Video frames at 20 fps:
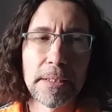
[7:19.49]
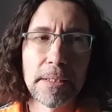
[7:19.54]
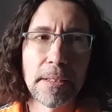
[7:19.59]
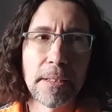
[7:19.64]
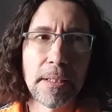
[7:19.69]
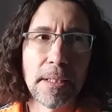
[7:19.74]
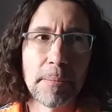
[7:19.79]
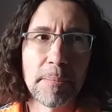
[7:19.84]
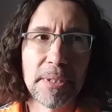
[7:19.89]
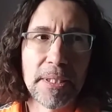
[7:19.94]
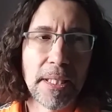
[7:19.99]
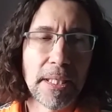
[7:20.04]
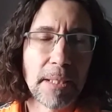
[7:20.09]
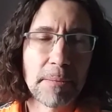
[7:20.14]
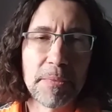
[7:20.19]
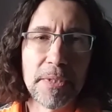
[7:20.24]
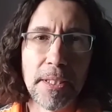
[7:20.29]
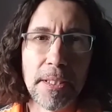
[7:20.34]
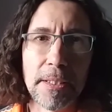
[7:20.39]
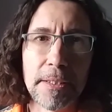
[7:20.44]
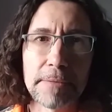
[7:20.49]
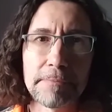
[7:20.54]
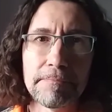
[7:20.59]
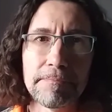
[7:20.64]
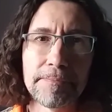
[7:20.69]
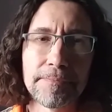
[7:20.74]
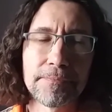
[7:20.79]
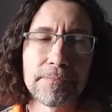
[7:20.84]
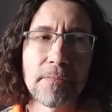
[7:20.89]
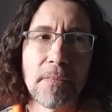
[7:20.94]
But then I'm done.
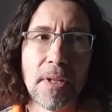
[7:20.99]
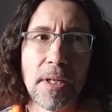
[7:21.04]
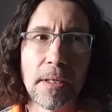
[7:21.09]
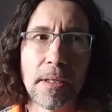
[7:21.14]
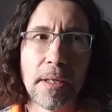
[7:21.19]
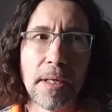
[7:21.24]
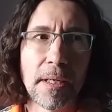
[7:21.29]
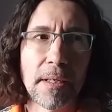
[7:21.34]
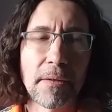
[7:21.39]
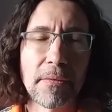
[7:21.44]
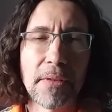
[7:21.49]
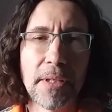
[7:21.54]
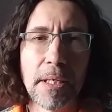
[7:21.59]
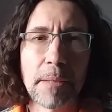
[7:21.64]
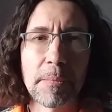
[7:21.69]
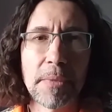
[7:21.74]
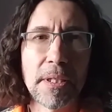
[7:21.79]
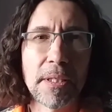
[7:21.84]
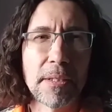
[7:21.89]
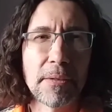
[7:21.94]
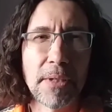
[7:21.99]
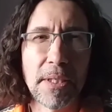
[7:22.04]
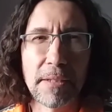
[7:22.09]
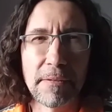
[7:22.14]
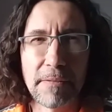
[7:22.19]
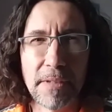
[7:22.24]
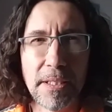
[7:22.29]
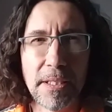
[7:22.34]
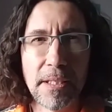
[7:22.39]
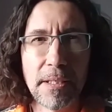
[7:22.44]
I don't think I'm gonna do any
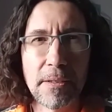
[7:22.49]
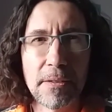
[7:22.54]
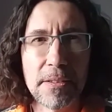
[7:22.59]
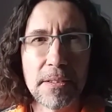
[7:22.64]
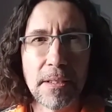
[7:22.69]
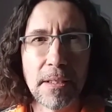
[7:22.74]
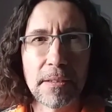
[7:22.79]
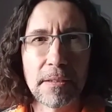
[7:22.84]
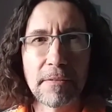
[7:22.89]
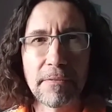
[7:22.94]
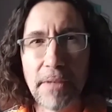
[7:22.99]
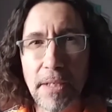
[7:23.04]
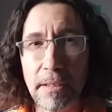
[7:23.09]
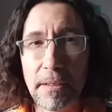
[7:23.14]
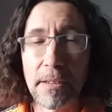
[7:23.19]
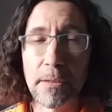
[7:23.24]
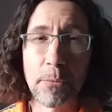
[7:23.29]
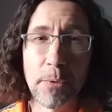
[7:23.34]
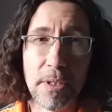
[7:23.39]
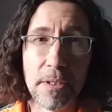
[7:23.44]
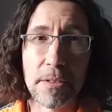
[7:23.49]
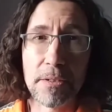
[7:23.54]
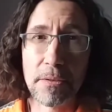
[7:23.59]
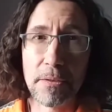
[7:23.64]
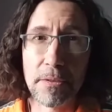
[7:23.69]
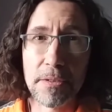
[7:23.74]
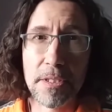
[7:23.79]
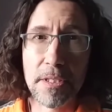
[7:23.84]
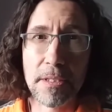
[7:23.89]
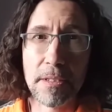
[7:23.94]
videos on the Falcon and Winter
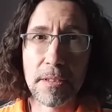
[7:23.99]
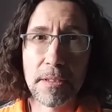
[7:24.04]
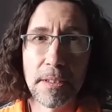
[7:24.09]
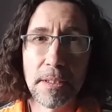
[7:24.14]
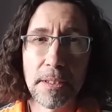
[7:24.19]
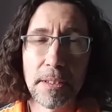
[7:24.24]
Soldier,